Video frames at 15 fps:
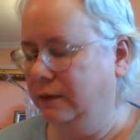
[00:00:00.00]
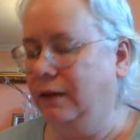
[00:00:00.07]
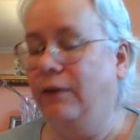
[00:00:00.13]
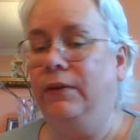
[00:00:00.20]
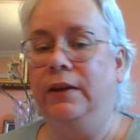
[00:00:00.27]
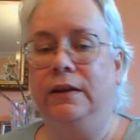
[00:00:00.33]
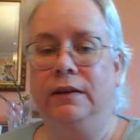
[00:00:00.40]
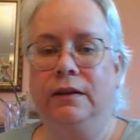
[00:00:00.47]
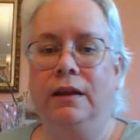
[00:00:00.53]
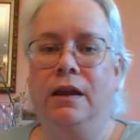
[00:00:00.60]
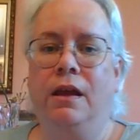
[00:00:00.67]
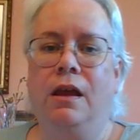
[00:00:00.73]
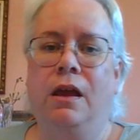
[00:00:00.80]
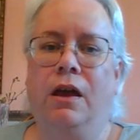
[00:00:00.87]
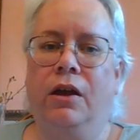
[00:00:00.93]
7,
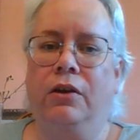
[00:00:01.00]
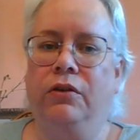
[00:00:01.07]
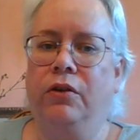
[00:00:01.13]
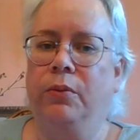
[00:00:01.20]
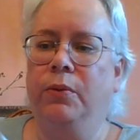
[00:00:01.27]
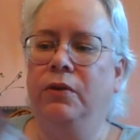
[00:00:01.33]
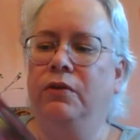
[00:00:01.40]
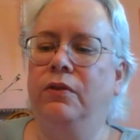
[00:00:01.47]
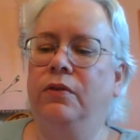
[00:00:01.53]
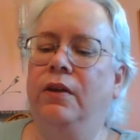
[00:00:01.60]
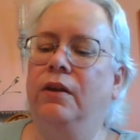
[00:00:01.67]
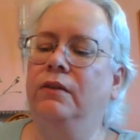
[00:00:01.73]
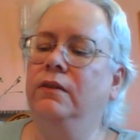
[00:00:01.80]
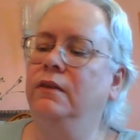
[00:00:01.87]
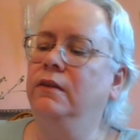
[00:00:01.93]
October
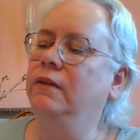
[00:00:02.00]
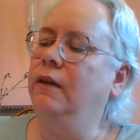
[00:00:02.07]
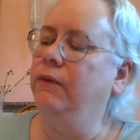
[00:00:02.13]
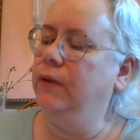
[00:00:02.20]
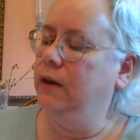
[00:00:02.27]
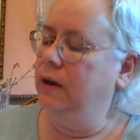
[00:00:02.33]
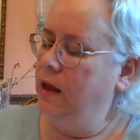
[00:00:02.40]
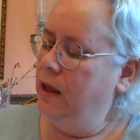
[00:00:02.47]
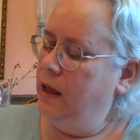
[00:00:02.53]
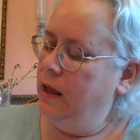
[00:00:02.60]
2007.